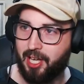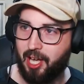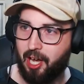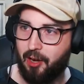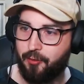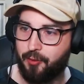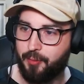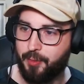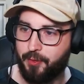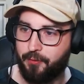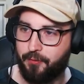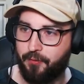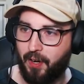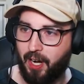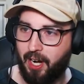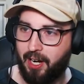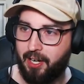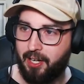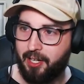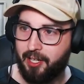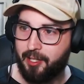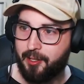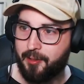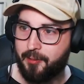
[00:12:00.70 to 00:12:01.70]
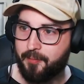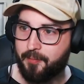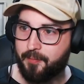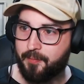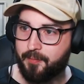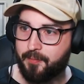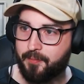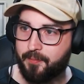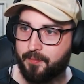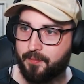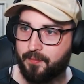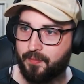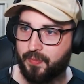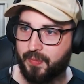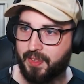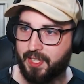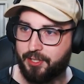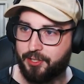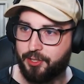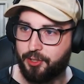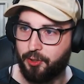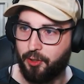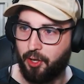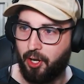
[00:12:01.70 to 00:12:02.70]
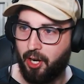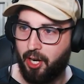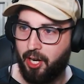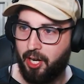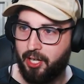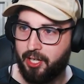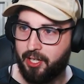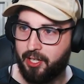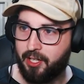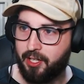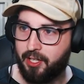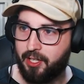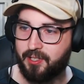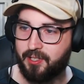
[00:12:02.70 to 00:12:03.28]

out from the fire? It's too hot?